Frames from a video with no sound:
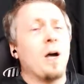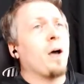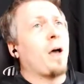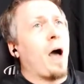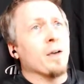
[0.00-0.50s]

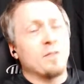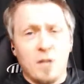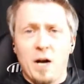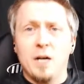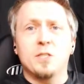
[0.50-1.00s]
I've
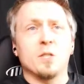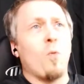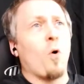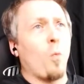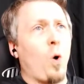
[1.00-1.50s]
done some
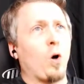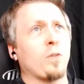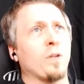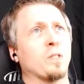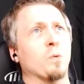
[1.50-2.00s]
more work
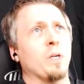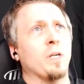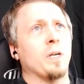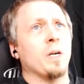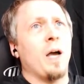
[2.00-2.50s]
this
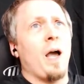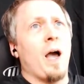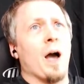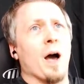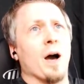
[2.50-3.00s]
week.
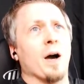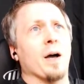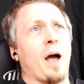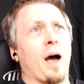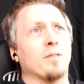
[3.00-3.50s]
Uh,
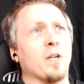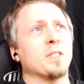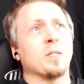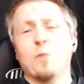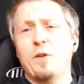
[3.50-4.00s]
I've done
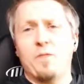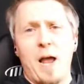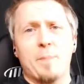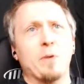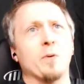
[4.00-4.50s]
some
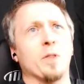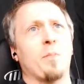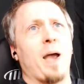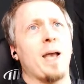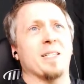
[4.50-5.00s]
revamping with the
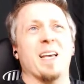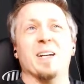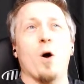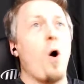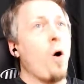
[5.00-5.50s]
base, and
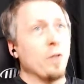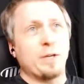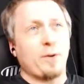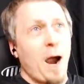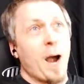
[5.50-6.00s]
holy
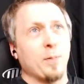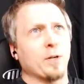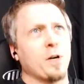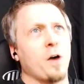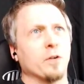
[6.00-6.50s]
crap, look
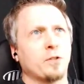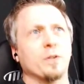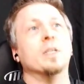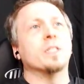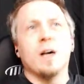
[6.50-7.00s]
at all those
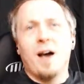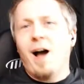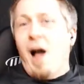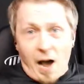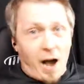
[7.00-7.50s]
trees.
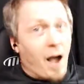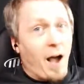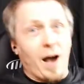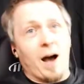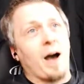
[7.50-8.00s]

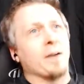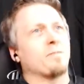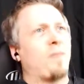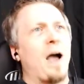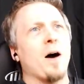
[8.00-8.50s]
Uh, I
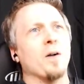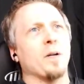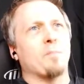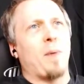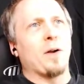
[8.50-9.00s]
found
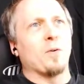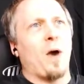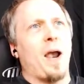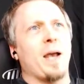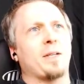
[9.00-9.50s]
a better
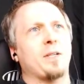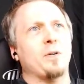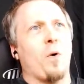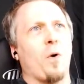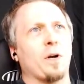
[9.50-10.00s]
way
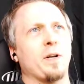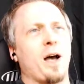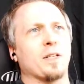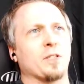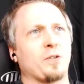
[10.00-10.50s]
to
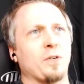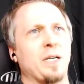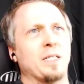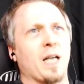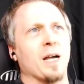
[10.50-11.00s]
organize the
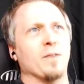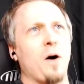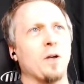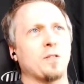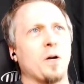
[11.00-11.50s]
trees. I have
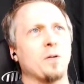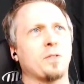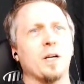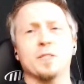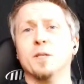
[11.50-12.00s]
also
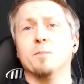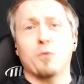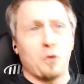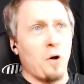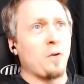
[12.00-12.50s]
done some
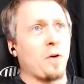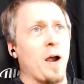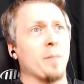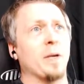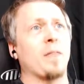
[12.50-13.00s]

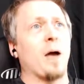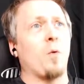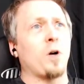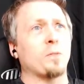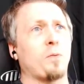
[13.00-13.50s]
programming that
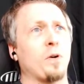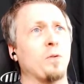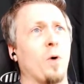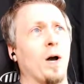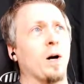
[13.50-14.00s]
works pretty
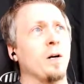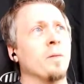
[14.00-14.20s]
well.